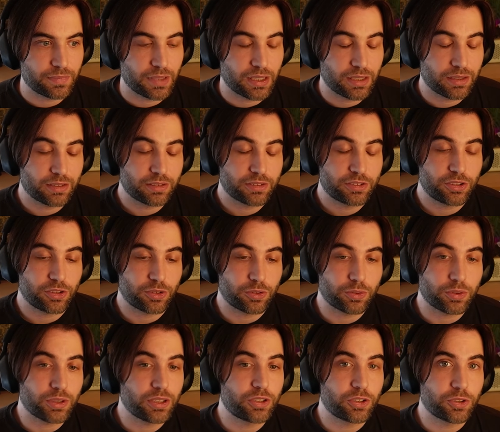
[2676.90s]
So
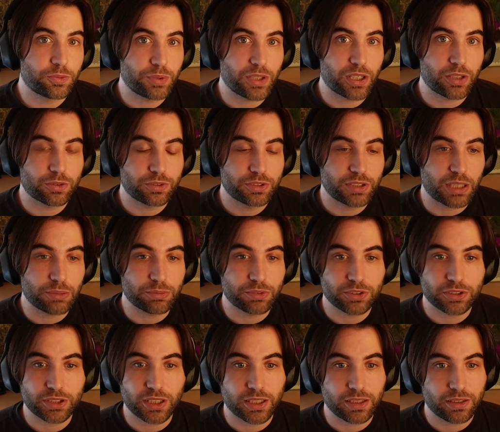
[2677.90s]
it could be a good time to
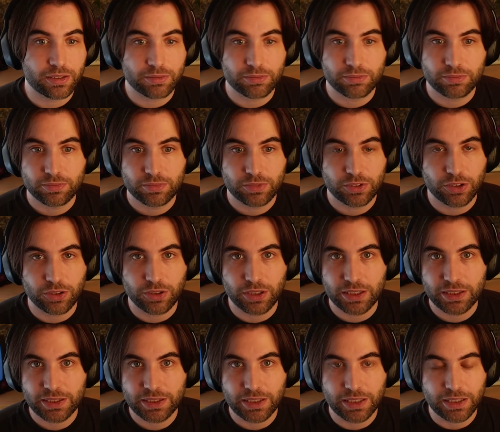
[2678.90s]
say,
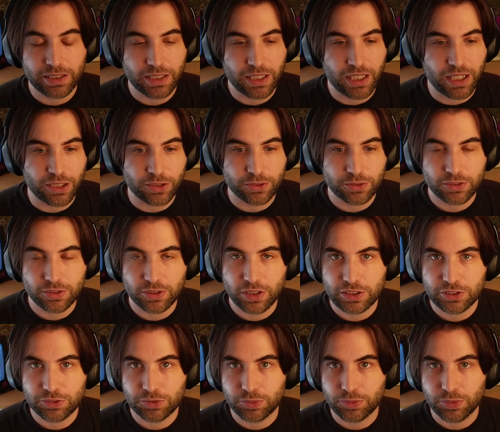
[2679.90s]
let's clean house,
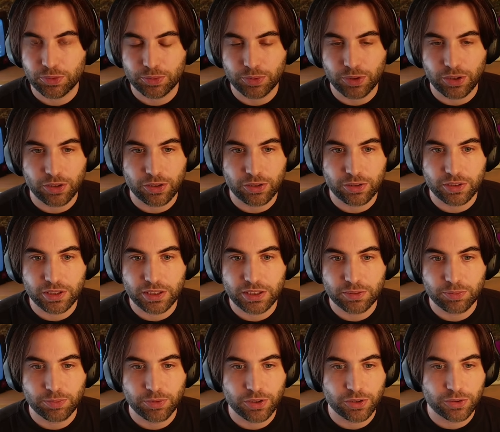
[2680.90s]
let's remove all this
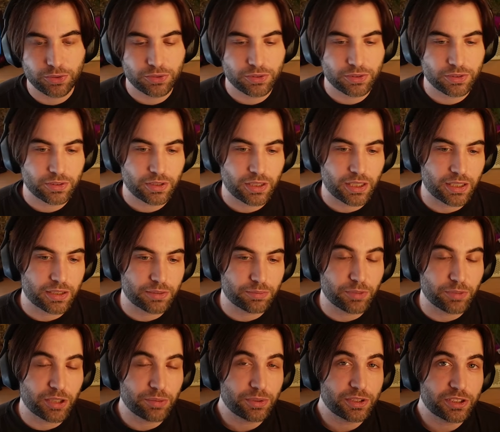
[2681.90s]
bloat, and
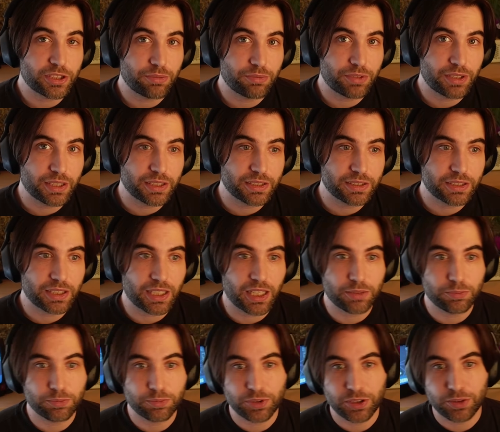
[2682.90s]
maybe some things
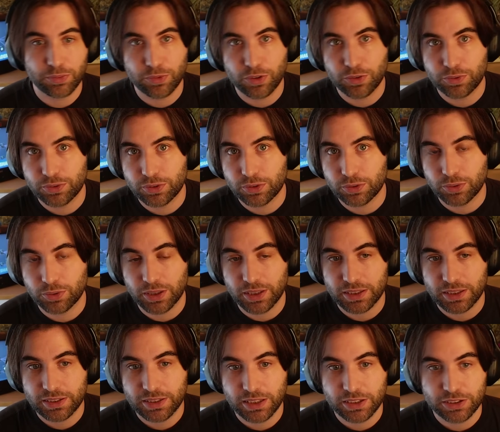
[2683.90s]
can be moved to an
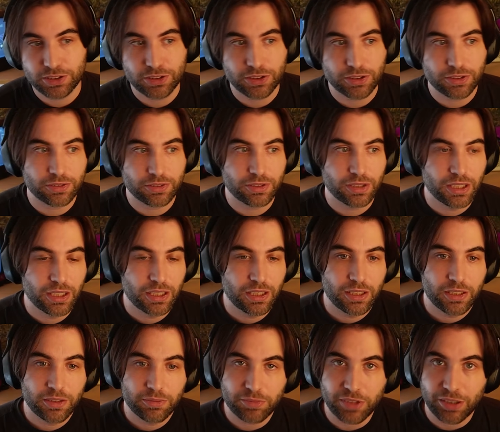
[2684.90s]
extension.
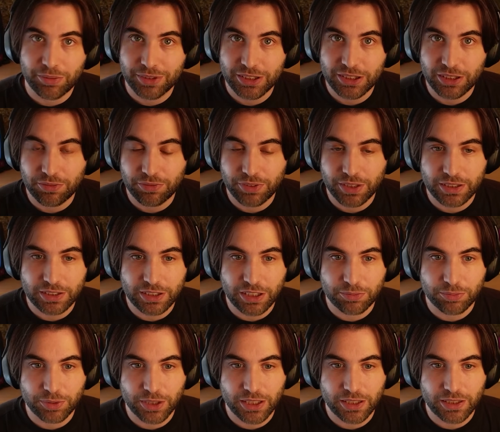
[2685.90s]
Maybe some things are
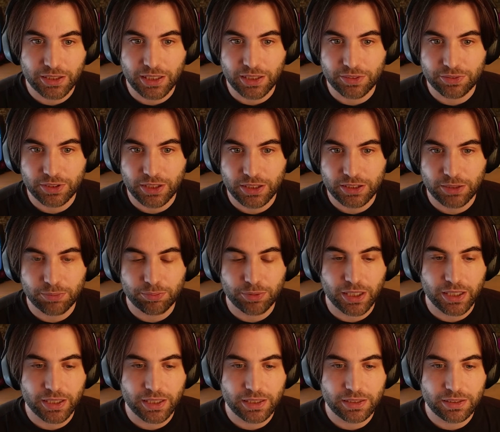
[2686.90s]
better left as a
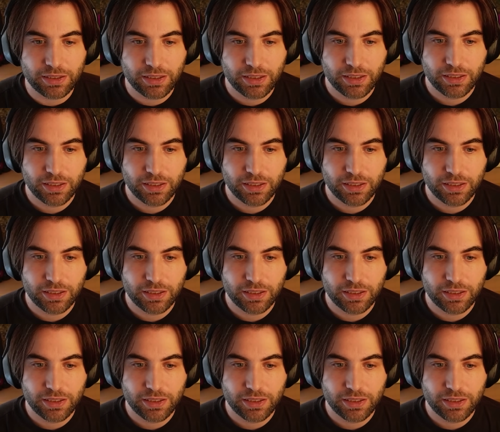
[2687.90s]
plugin.